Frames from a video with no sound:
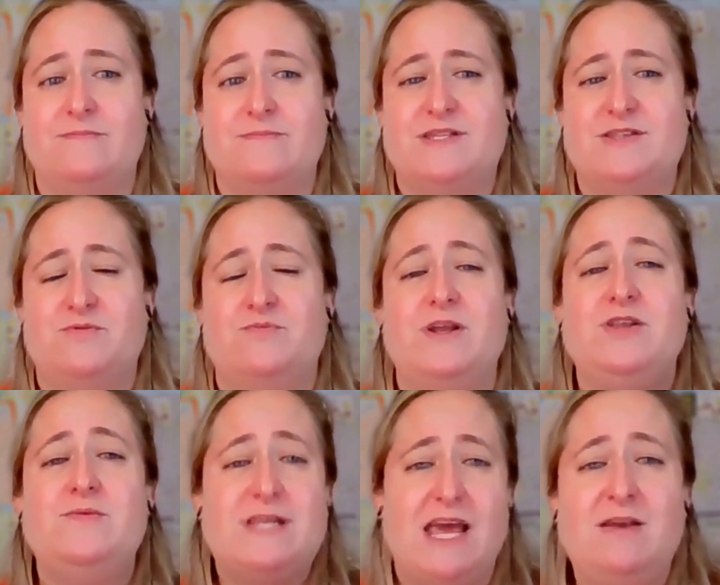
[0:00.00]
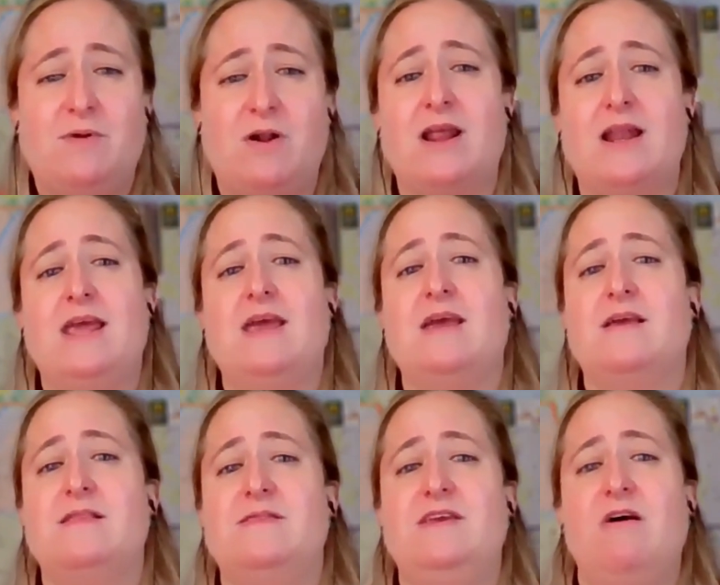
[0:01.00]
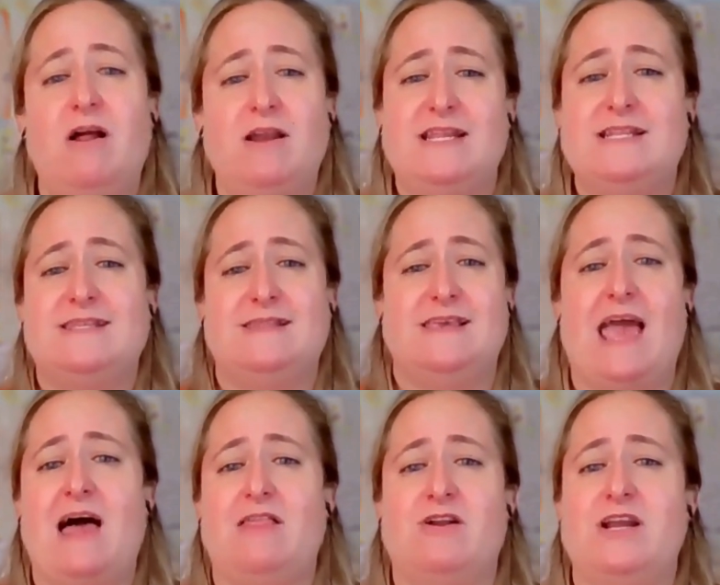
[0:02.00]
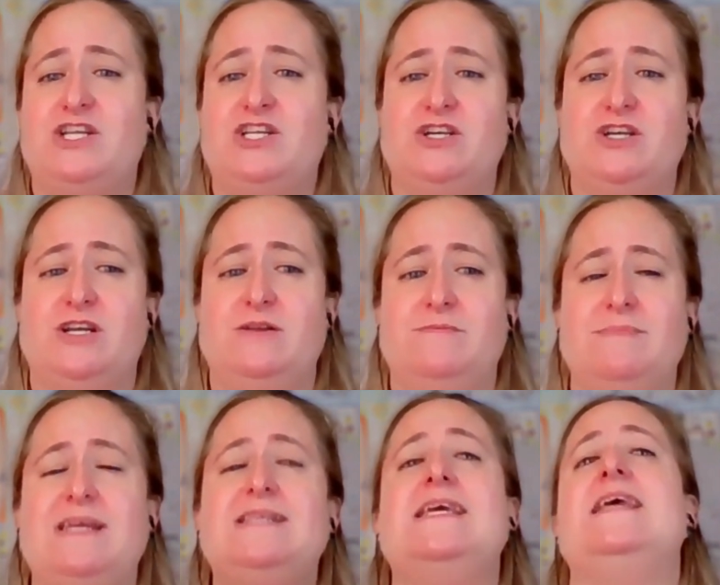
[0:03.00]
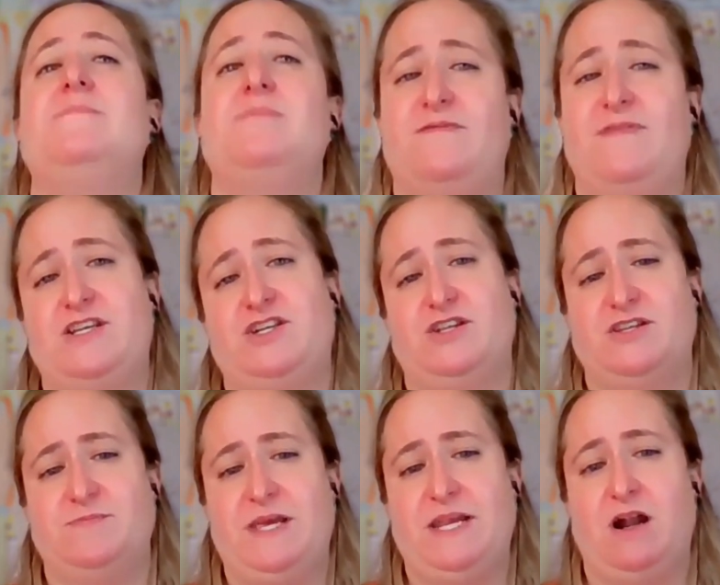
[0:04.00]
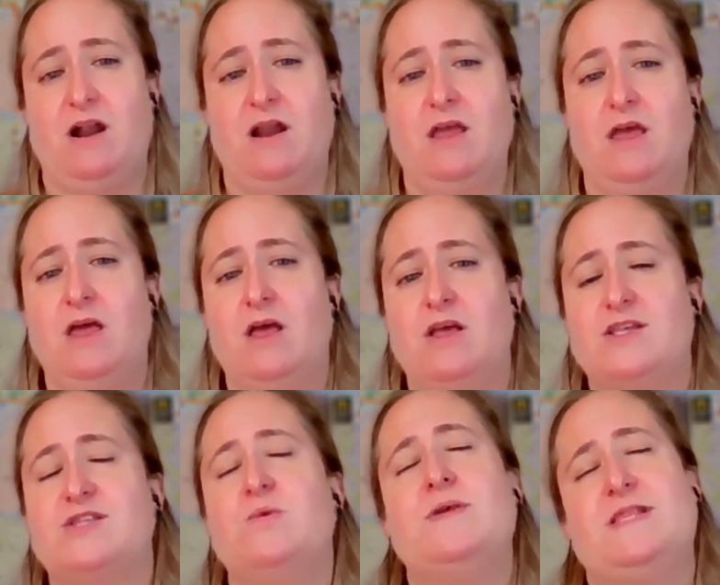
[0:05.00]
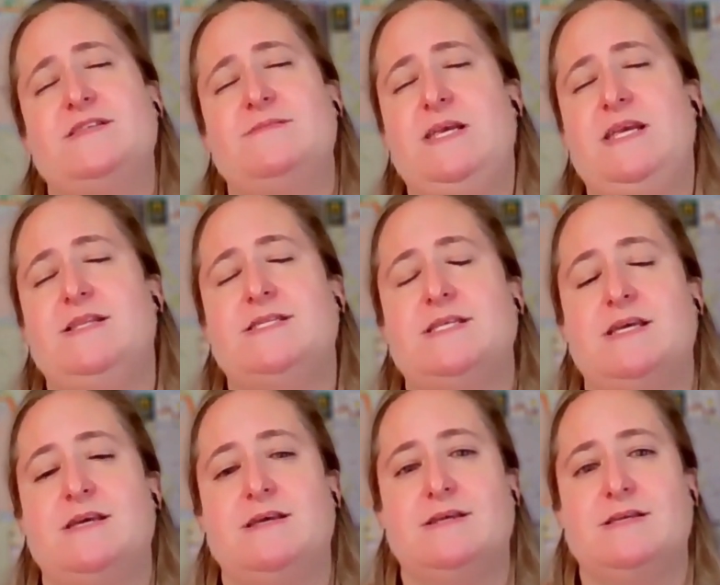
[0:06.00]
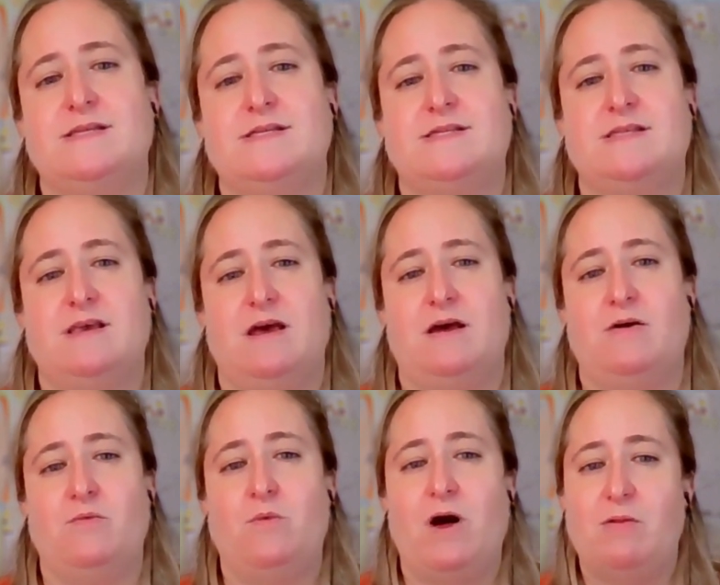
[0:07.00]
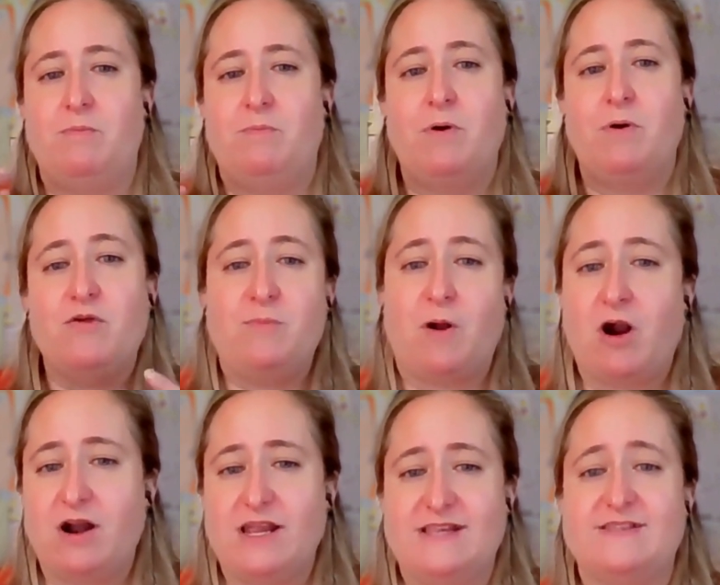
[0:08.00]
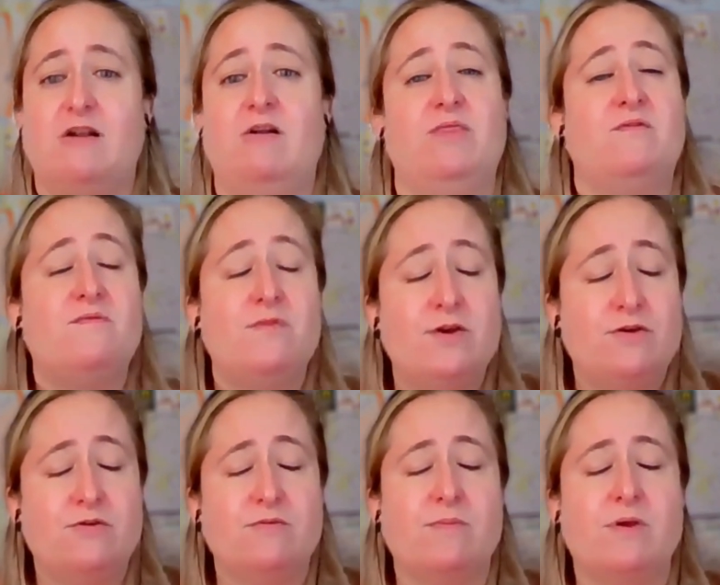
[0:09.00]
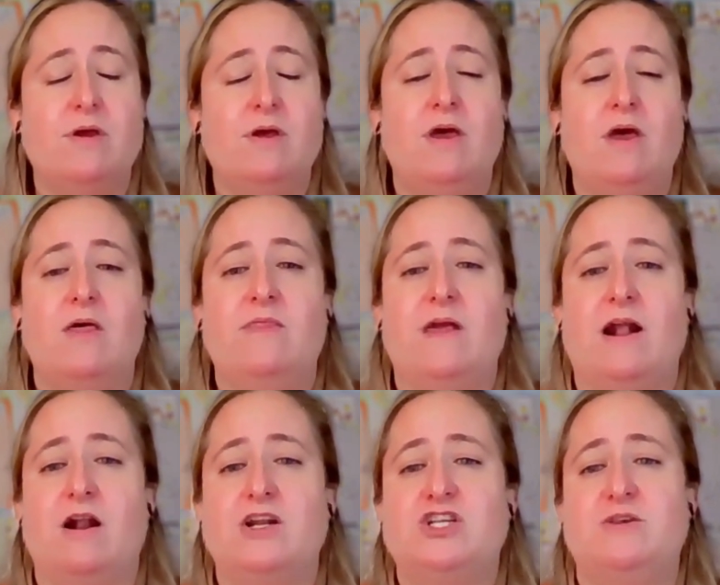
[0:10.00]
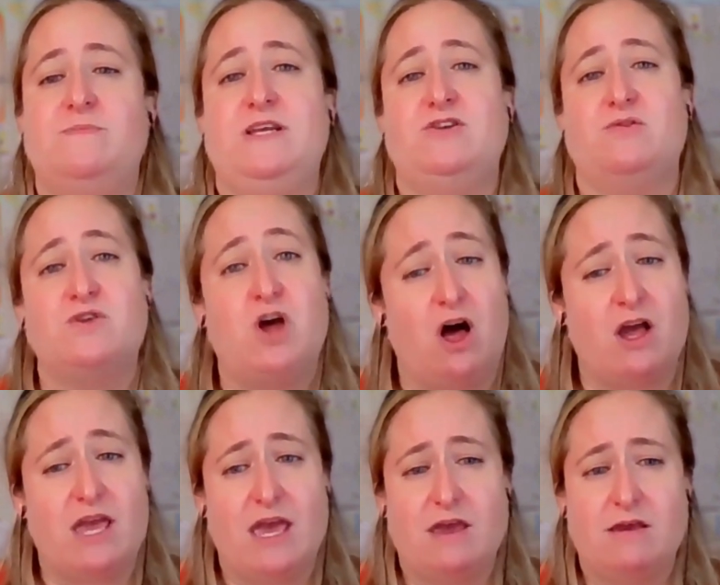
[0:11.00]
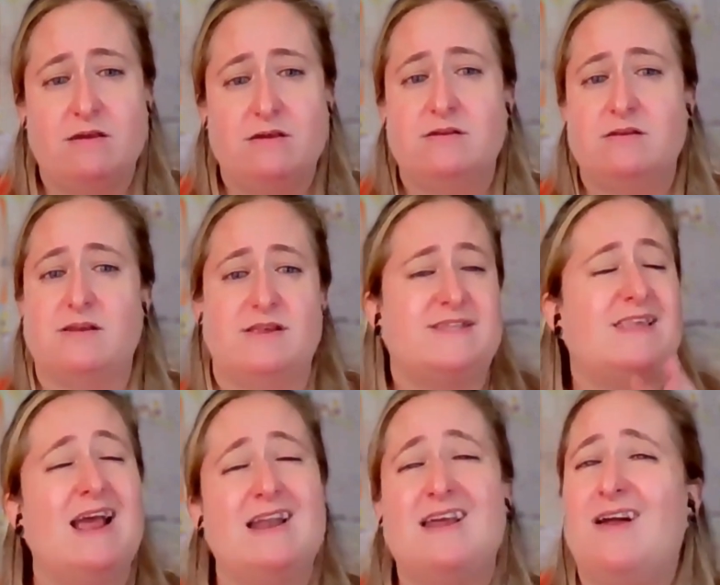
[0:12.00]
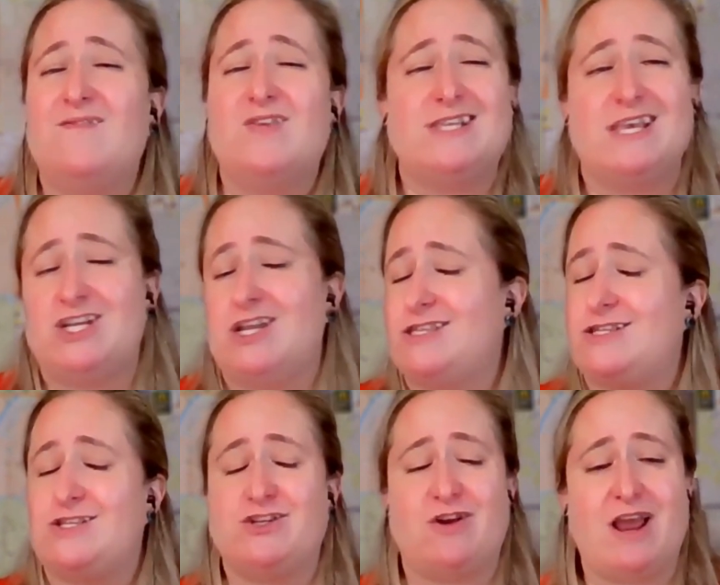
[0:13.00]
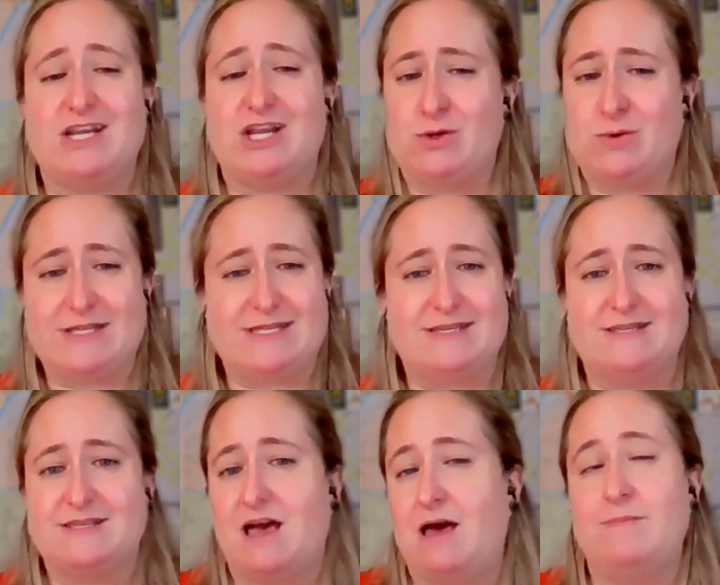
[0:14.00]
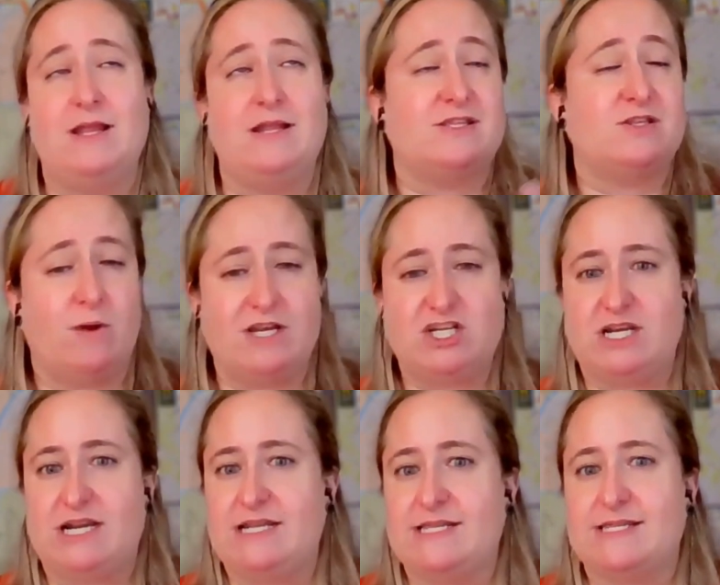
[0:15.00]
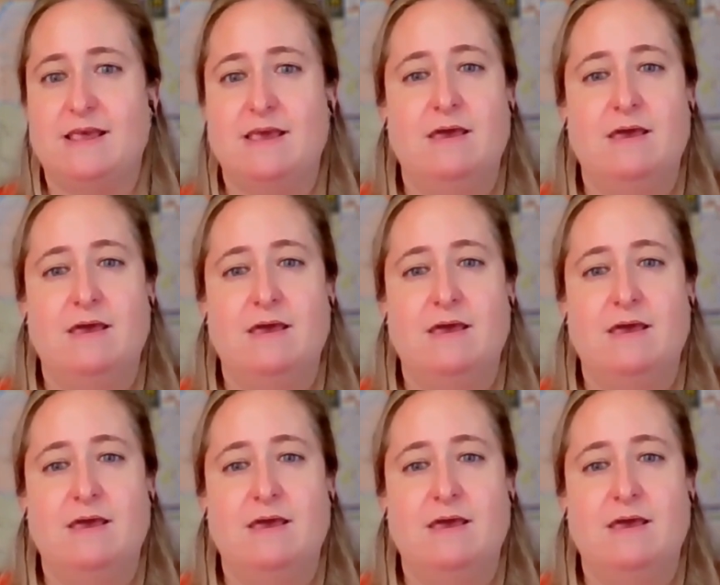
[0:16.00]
So when you attend bargaining, the audience in the gallery should maintain a professional demeanor. So what this means is while both parties are in the room, there should be no talking, side conversations, distracting noises, comments, questions